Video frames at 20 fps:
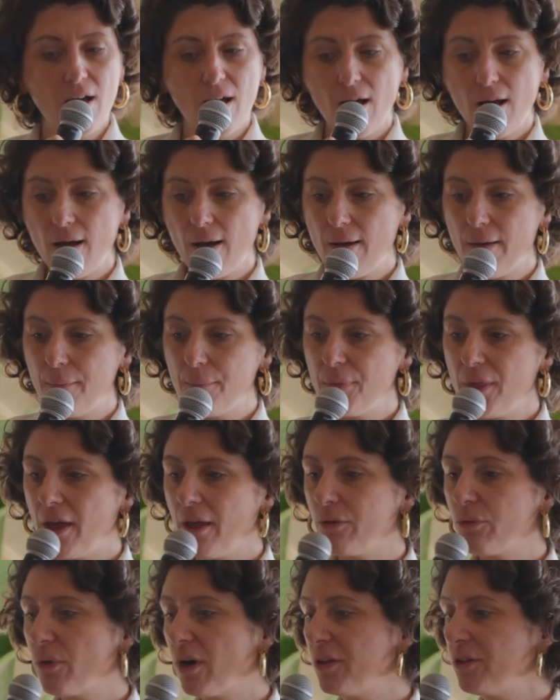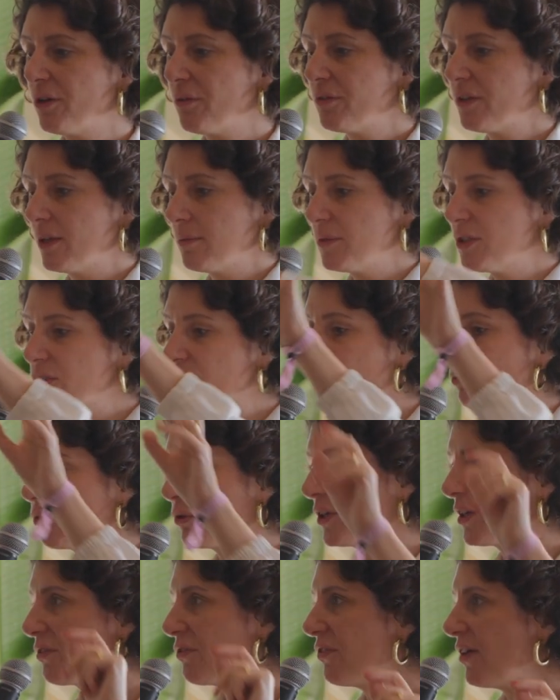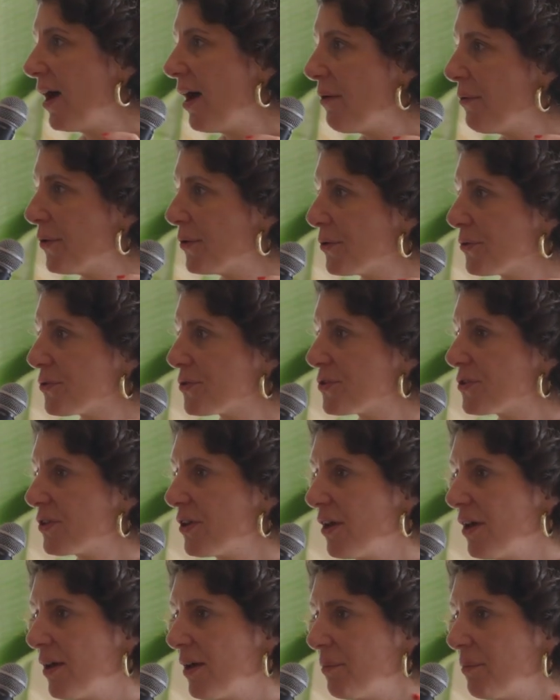And one of them is growing flowers.